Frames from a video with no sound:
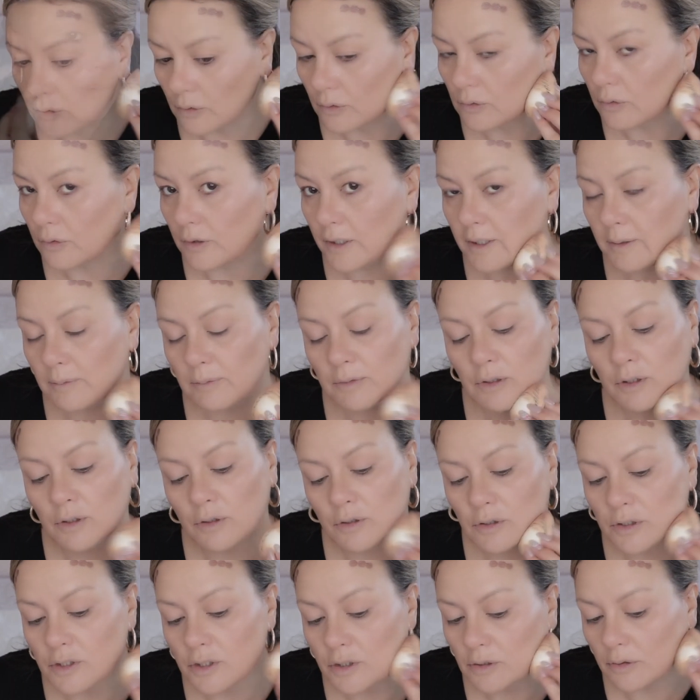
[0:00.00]
cream
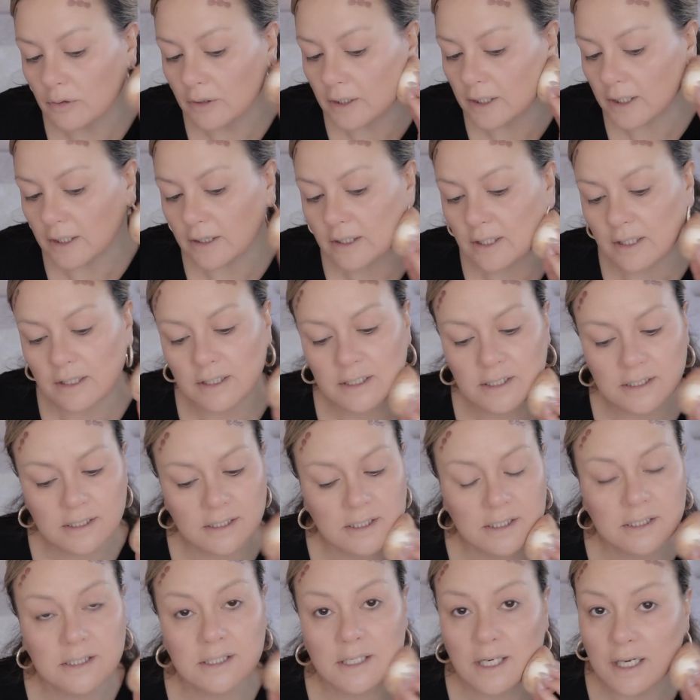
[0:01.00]
contouring, that this
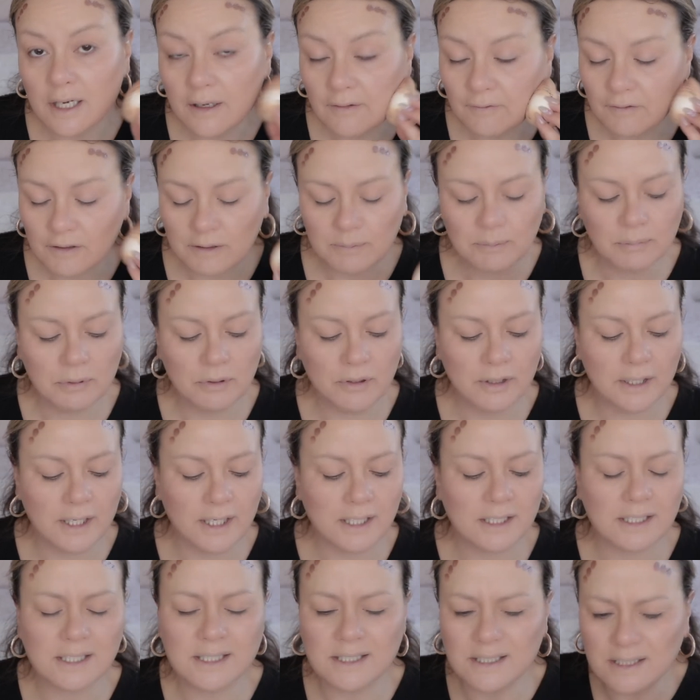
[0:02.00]
is a lovely
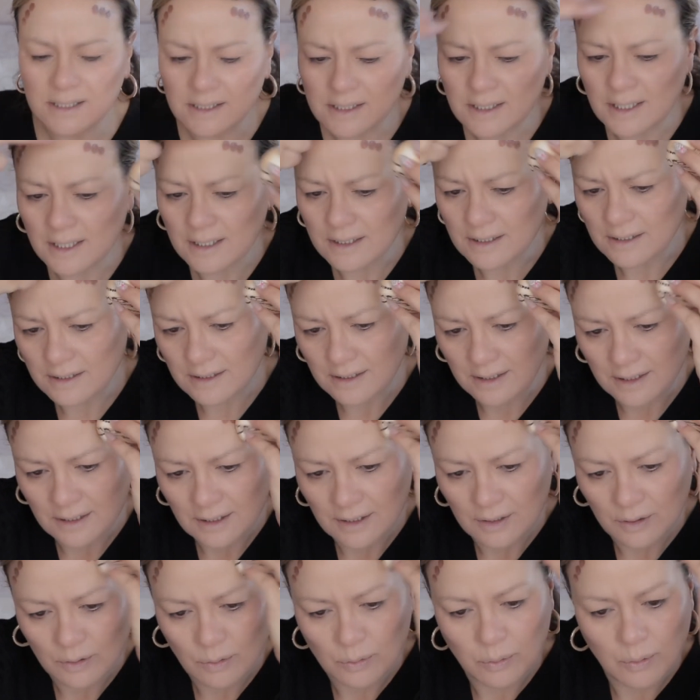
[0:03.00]
product. It's just
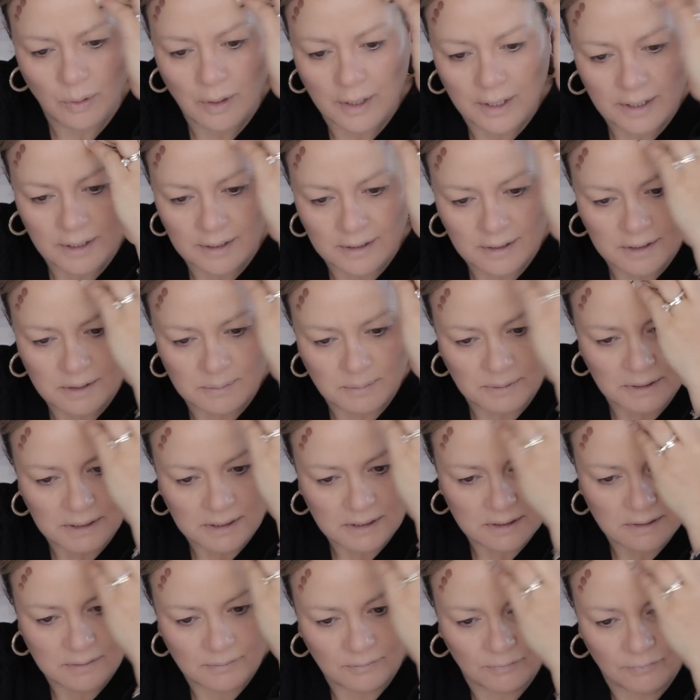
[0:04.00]
quite
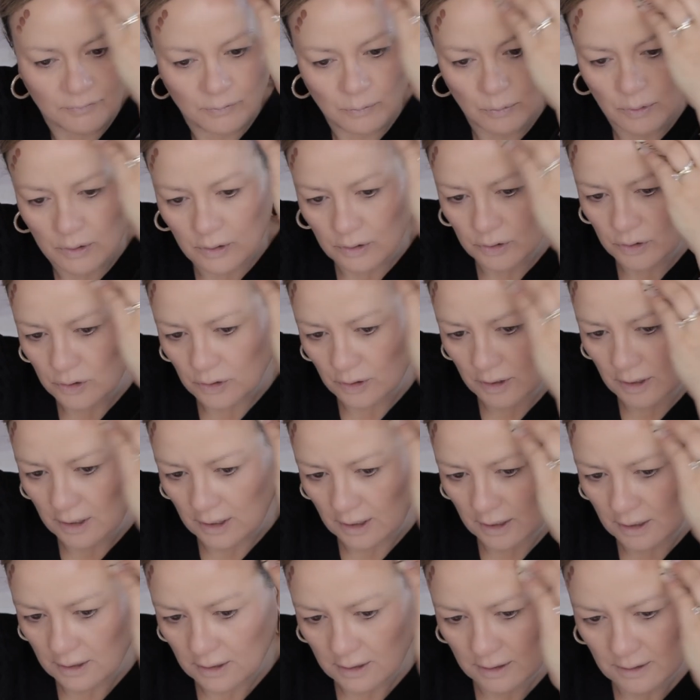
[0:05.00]
expensive for what you
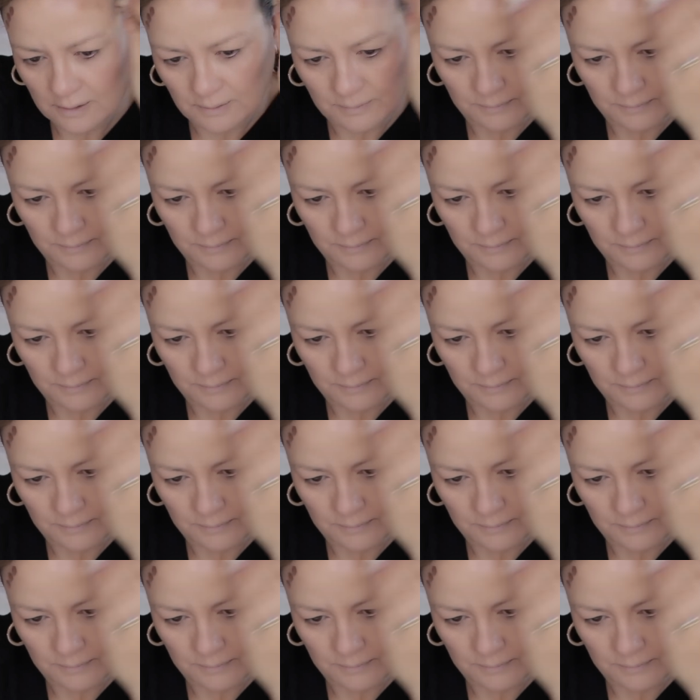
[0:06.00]
get.